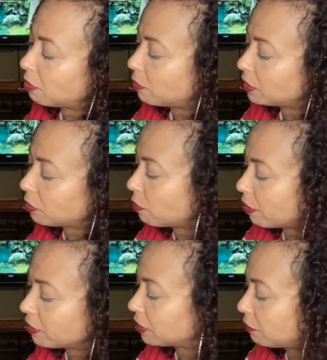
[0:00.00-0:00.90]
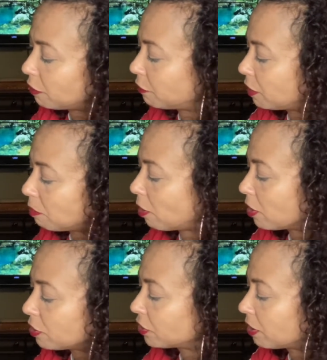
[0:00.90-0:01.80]
What does Aquarius feel for their
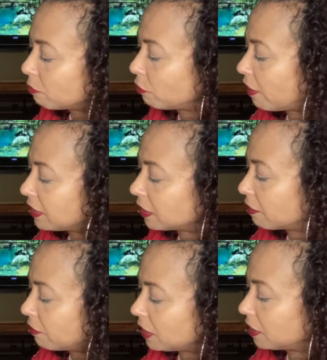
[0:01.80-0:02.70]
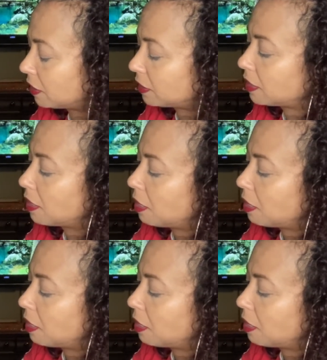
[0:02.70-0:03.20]
partner, Sun, Moon, Rising, and Venus?